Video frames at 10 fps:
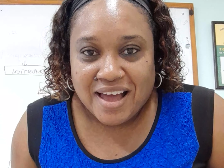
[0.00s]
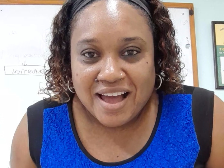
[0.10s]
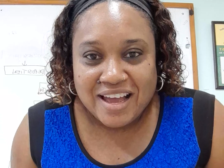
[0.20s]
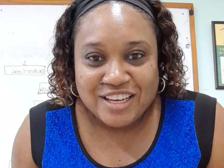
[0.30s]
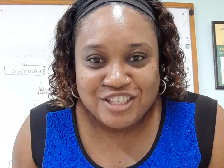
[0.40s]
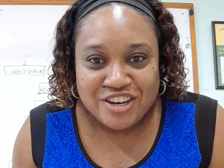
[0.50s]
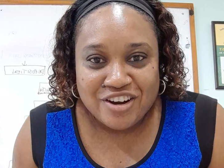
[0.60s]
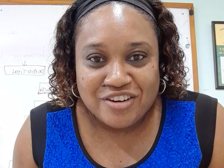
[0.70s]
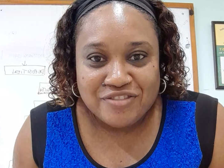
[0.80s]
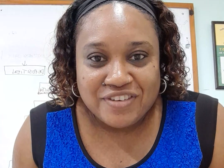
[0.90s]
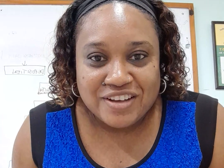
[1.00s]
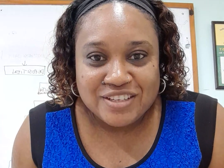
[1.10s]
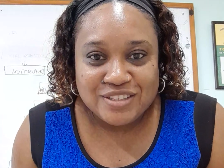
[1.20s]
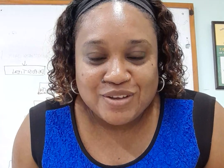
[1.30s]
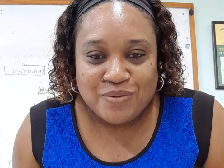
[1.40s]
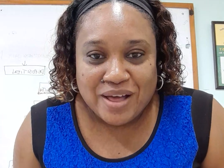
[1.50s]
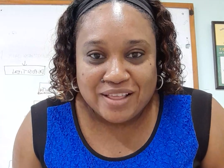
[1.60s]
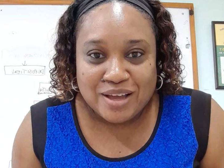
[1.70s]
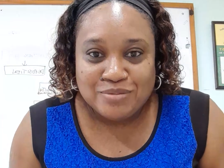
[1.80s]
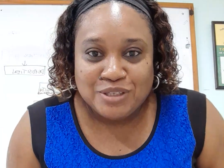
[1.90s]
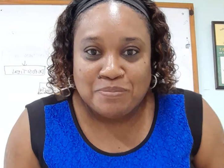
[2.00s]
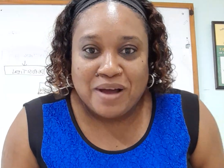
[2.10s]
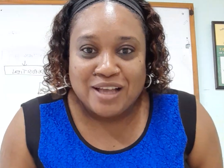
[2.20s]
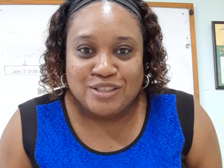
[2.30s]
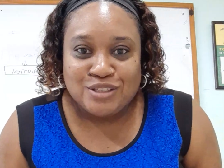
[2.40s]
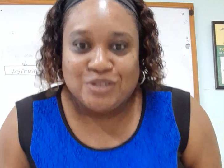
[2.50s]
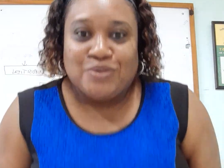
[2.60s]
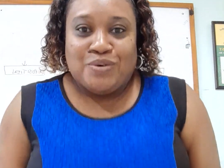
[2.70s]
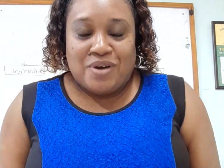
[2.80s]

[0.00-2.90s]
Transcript: Hi geographers, so welcome to part 2